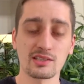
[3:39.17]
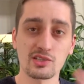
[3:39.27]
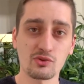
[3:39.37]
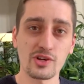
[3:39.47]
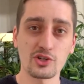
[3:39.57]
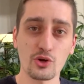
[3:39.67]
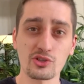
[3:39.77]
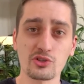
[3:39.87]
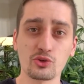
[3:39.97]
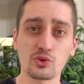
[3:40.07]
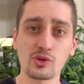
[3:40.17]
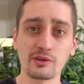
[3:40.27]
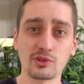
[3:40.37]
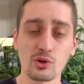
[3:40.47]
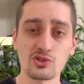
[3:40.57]
the screenshots you took
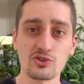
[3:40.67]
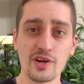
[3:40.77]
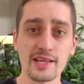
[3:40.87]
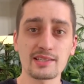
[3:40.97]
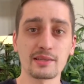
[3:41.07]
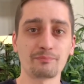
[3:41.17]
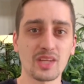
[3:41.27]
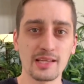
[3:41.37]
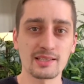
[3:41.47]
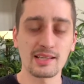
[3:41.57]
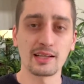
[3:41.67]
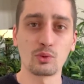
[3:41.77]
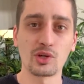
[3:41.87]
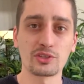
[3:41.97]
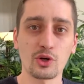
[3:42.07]
of those trades inside
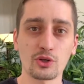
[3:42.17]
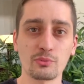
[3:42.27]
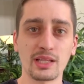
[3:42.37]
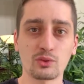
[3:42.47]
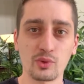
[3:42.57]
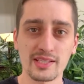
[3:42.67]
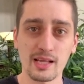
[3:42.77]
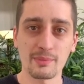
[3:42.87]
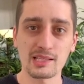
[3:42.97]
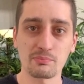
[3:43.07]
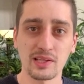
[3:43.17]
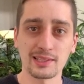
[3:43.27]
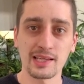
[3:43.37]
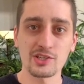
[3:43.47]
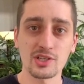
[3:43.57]
a Word document with some
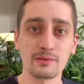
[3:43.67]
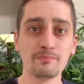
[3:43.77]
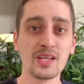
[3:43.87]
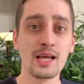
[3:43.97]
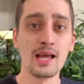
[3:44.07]
explanation,